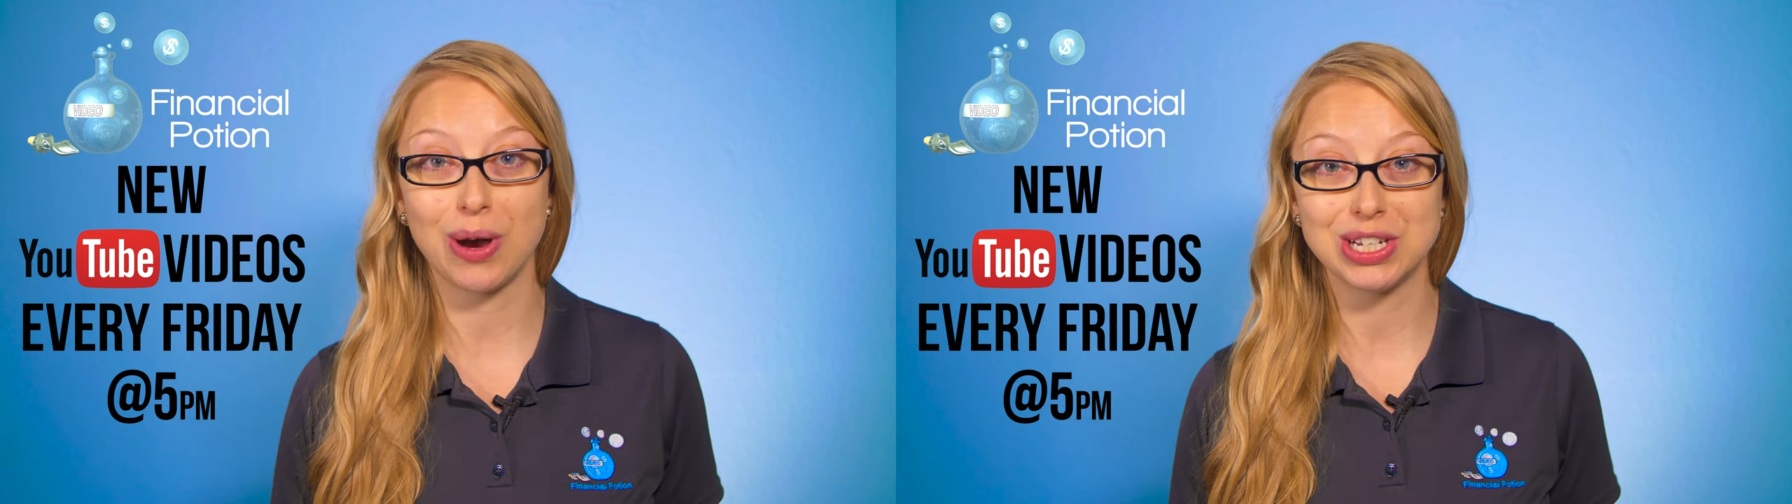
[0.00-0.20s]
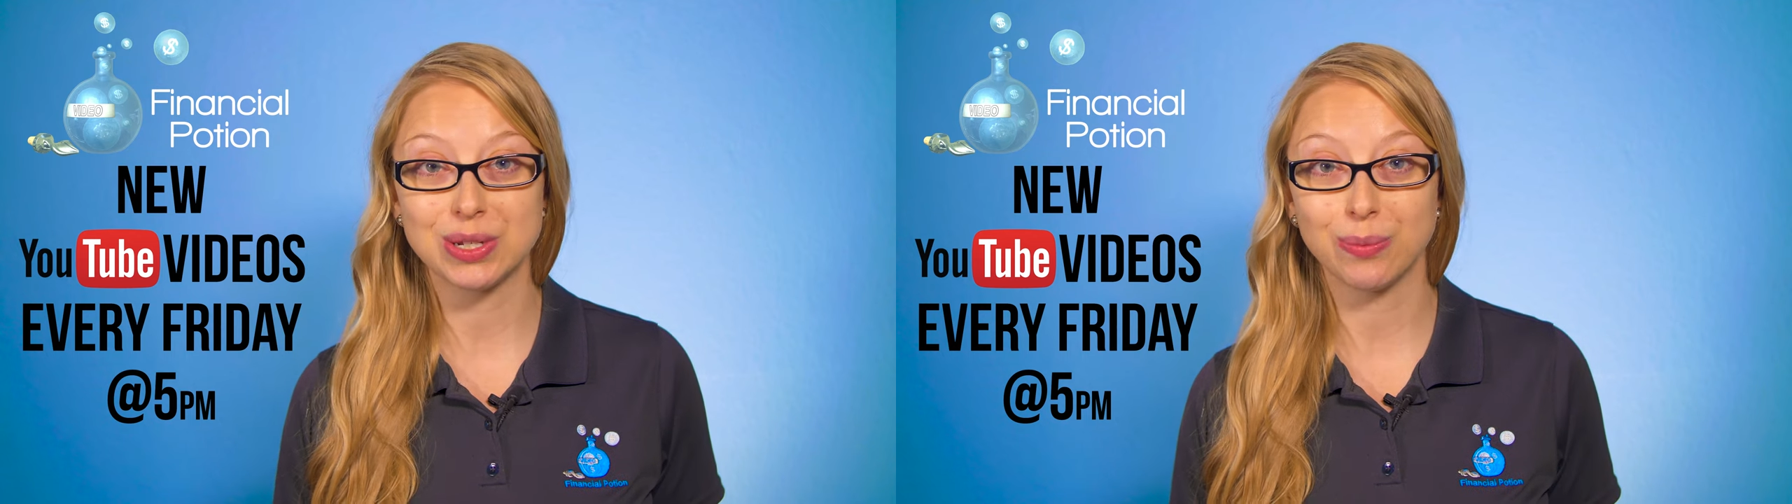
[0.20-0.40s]

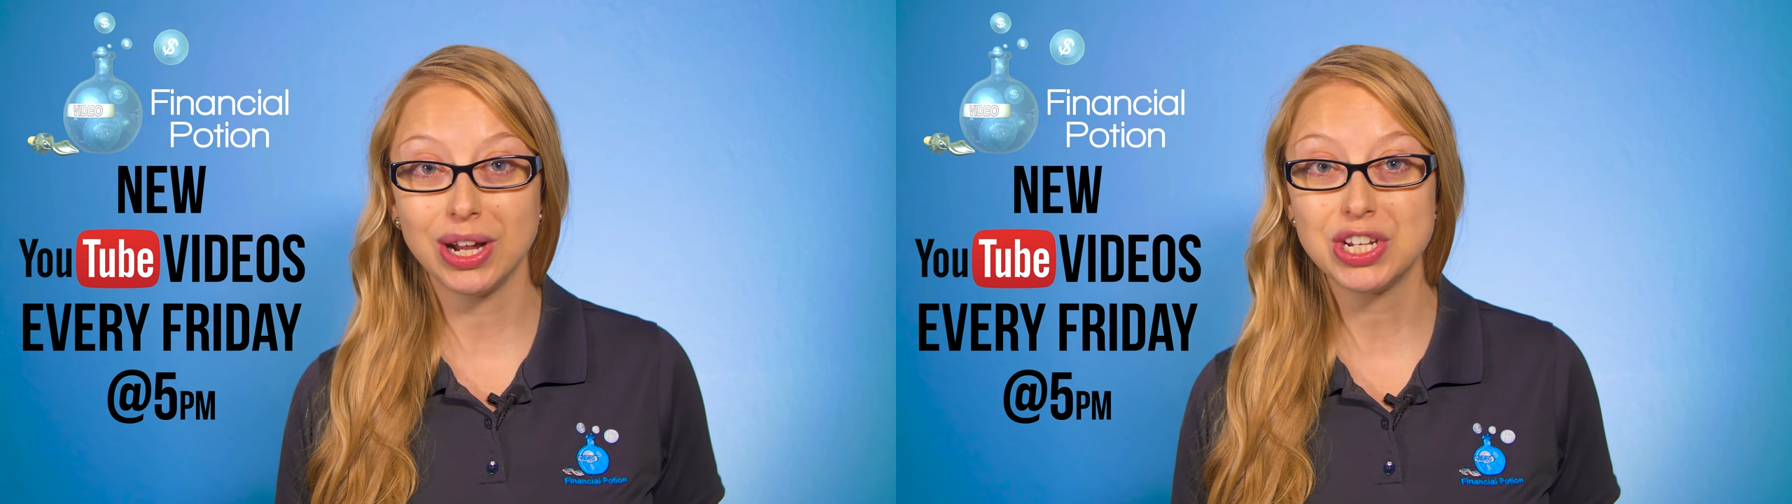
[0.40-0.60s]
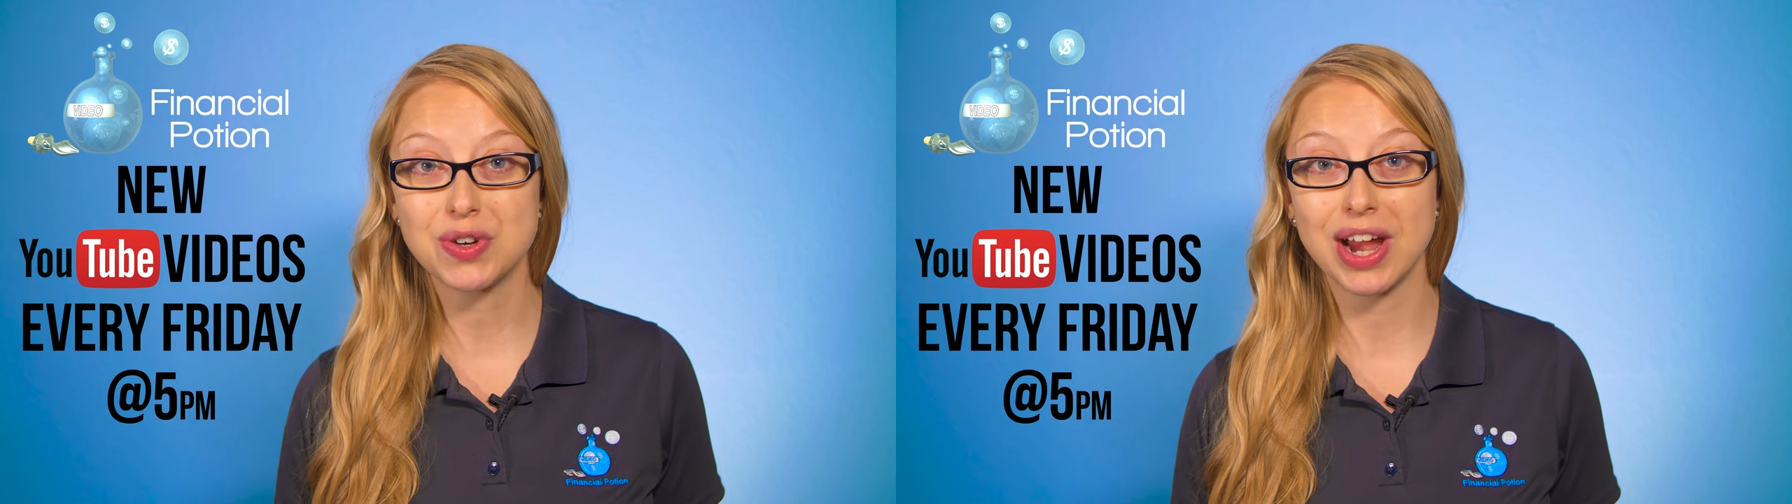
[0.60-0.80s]

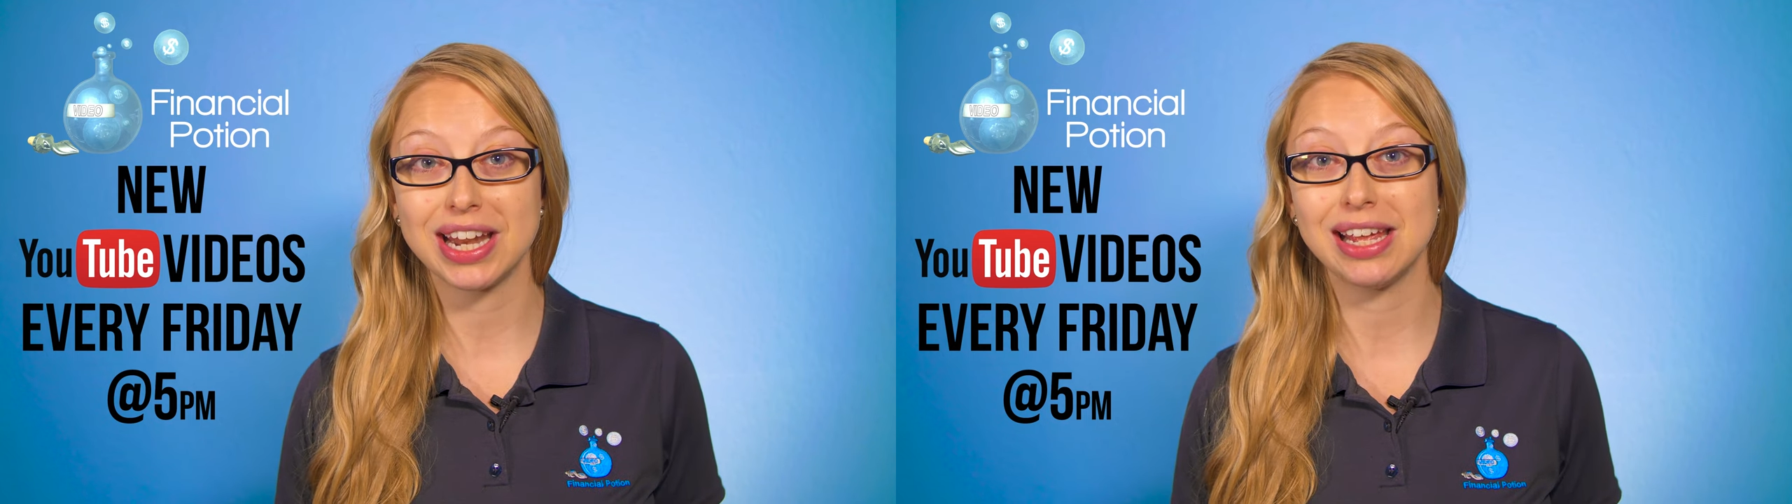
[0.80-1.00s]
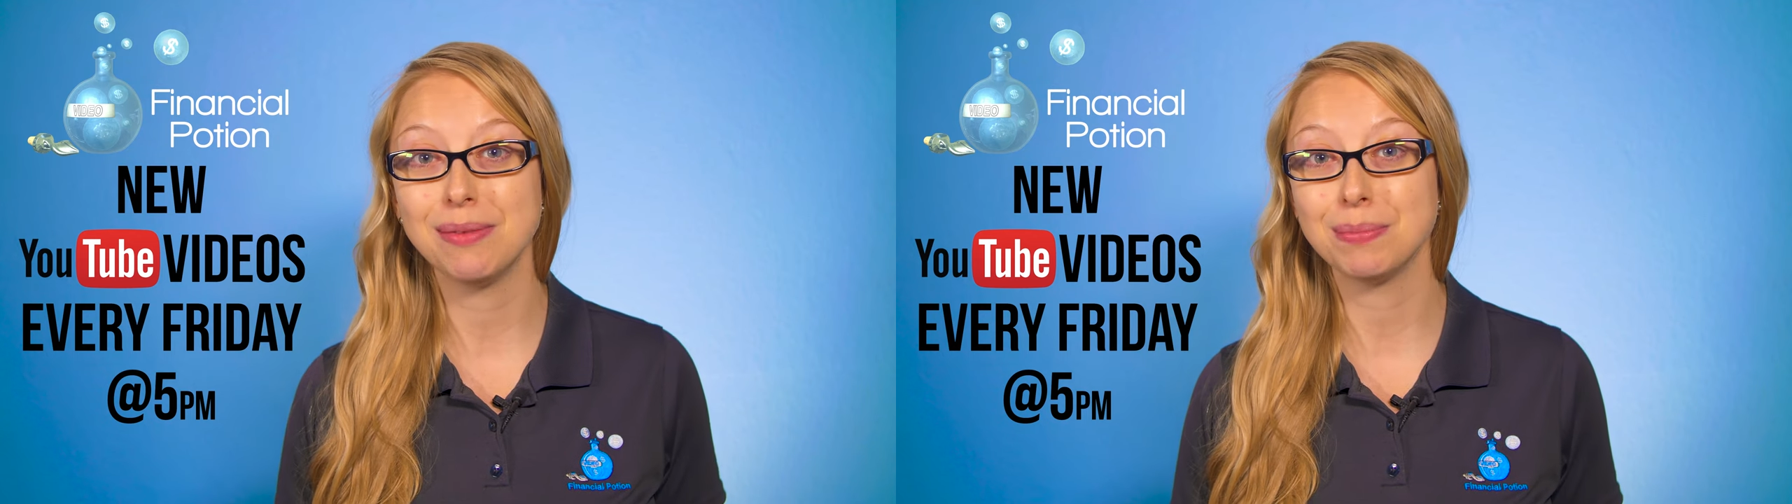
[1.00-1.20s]
one-to-one
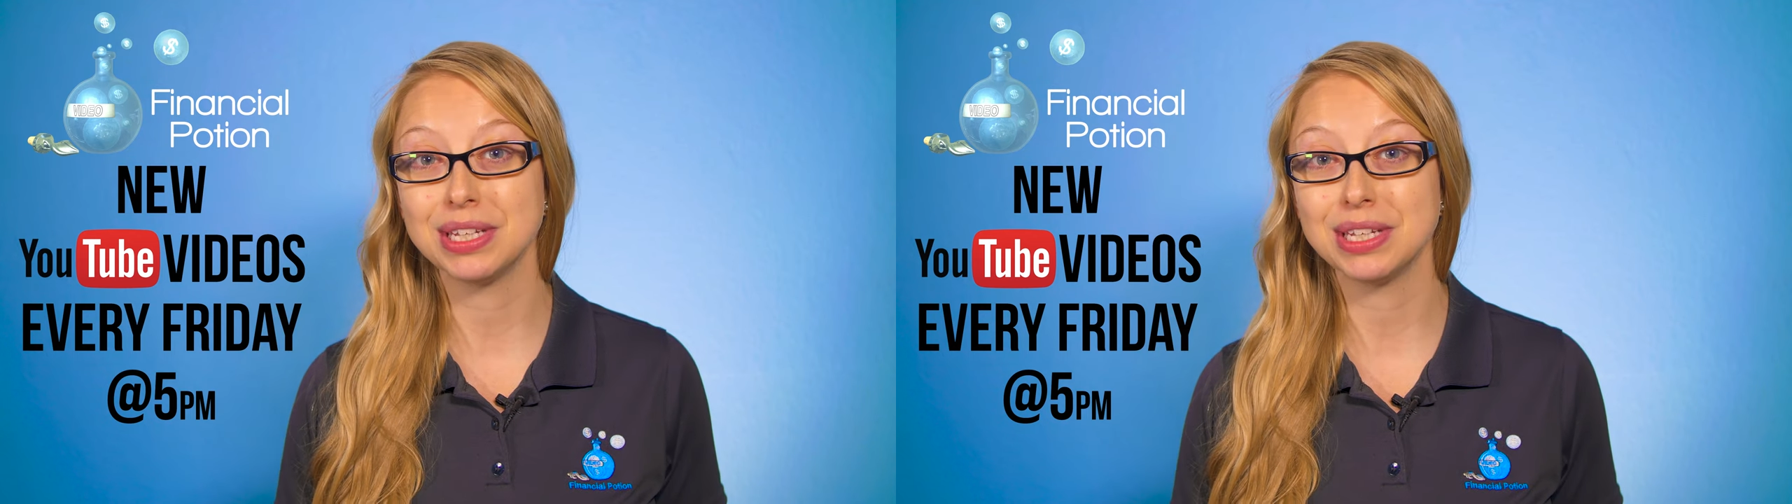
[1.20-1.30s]
training,